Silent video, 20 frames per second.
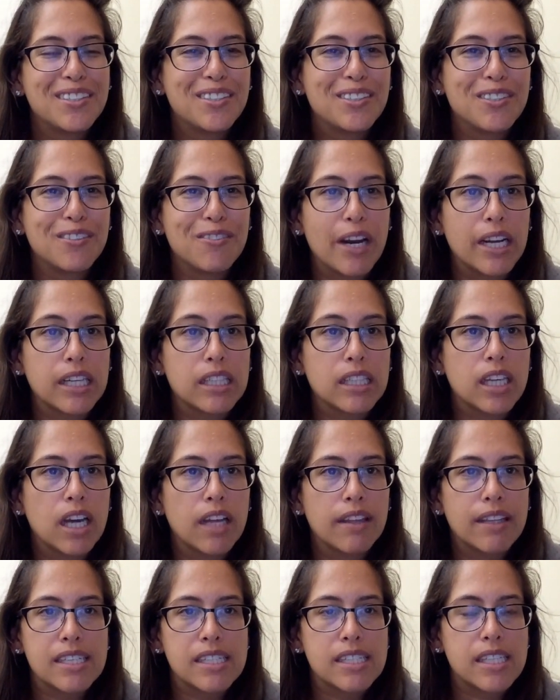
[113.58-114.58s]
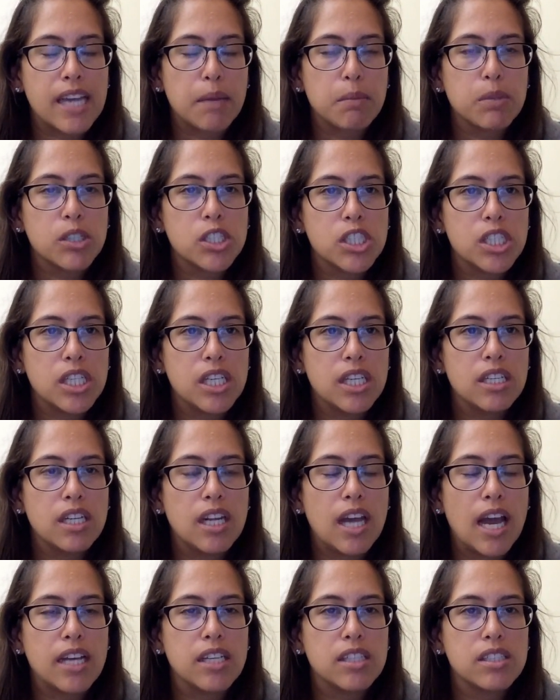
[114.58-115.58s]
directly on the assignment sheet
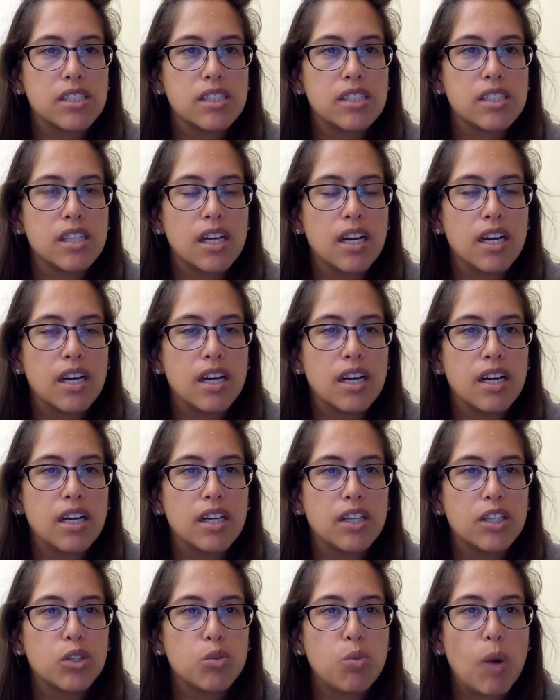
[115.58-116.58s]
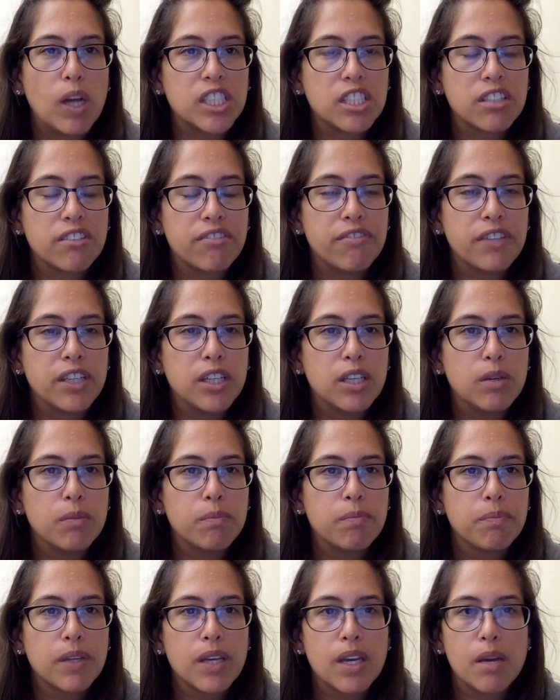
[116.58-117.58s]
as you watch the film.
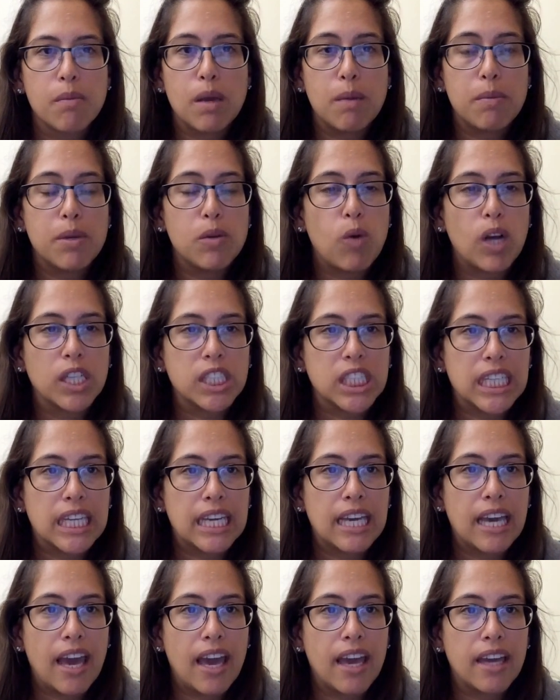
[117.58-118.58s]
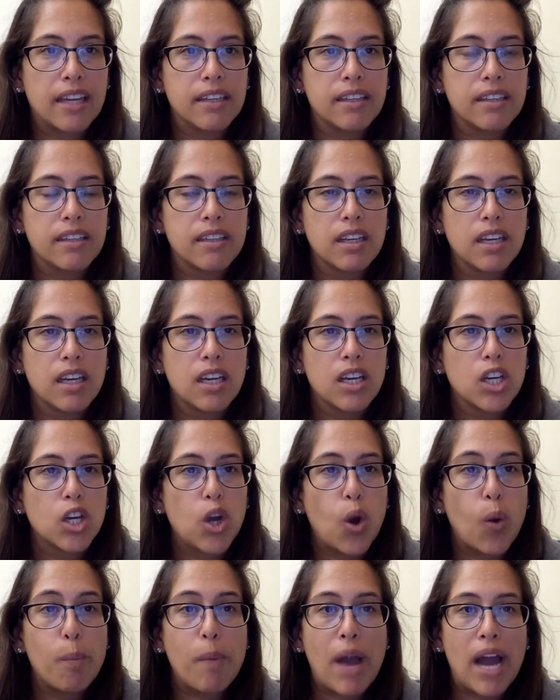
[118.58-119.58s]
Maybe watch it again,
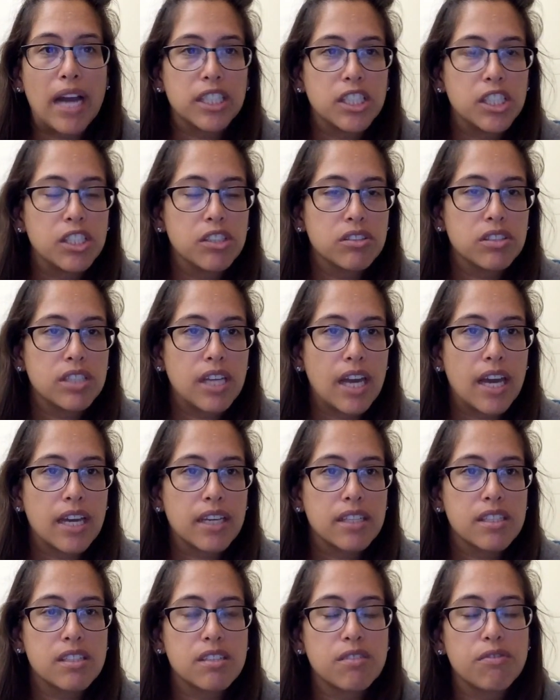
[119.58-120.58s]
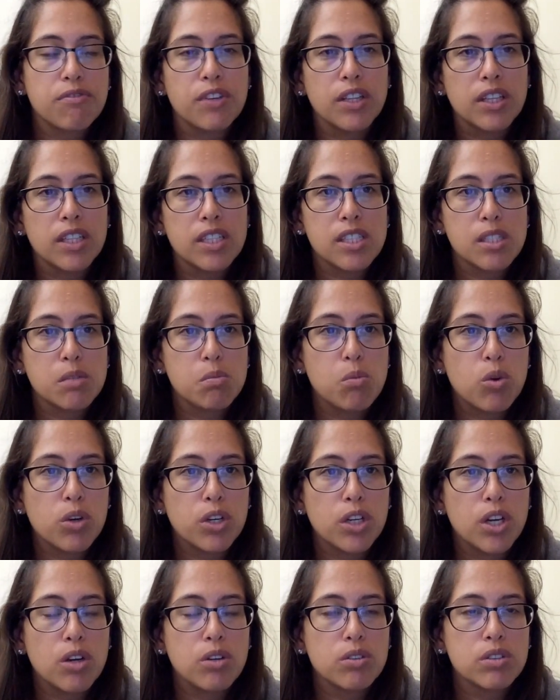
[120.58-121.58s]
go back to your text, fill in some more
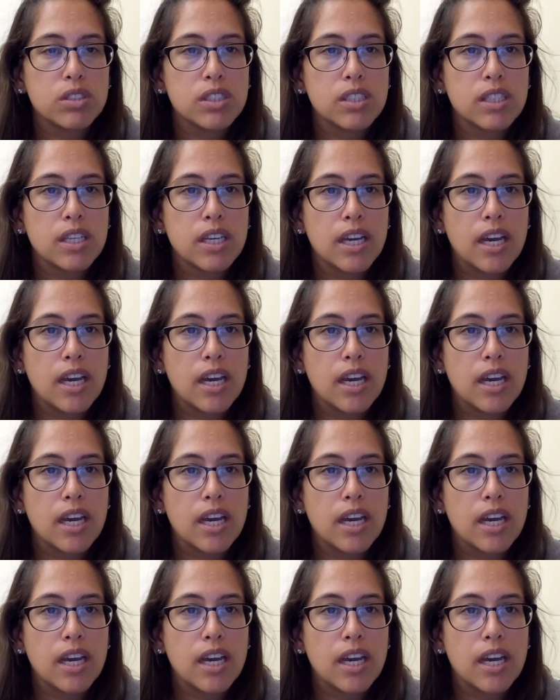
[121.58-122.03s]
notes.